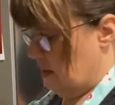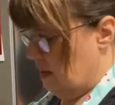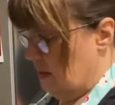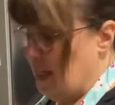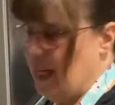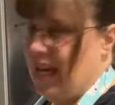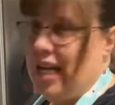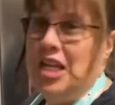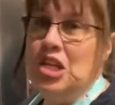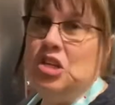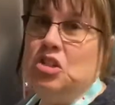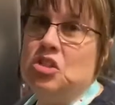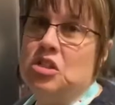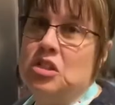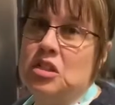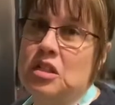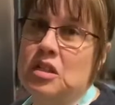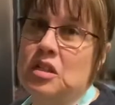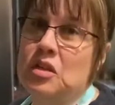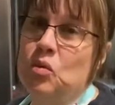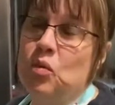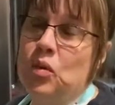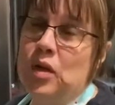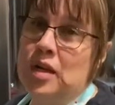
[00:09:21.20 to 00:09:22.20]
I used to,
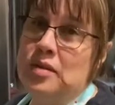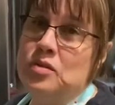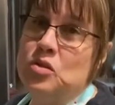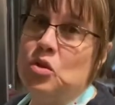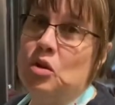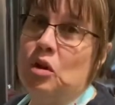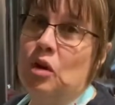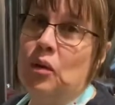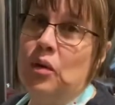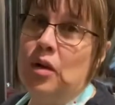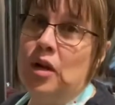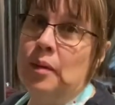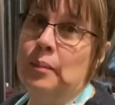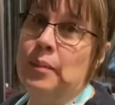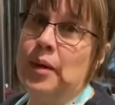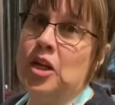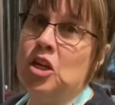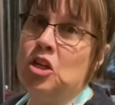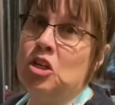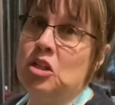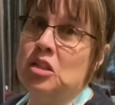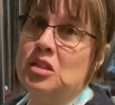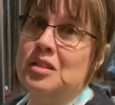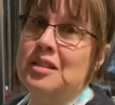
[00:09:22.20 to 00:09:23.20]
when I was growing up, I
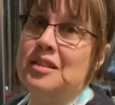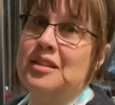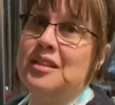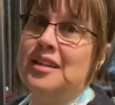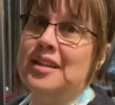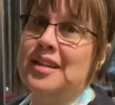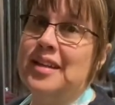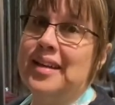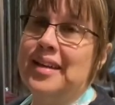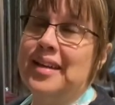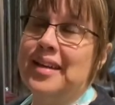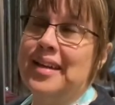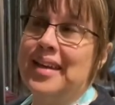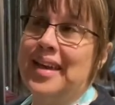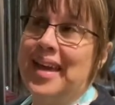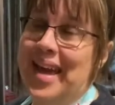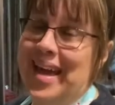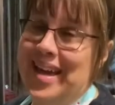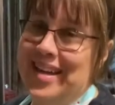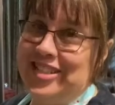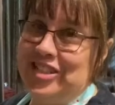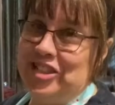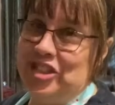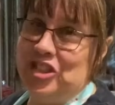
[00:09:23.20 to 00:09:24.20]
cooked on a
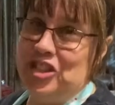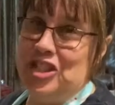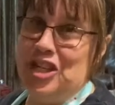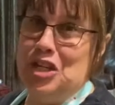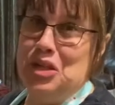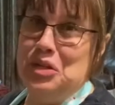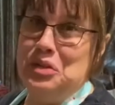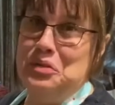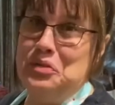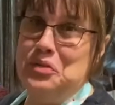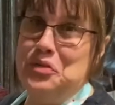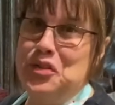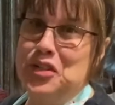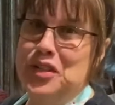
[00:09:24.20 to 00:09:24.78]
gas stove.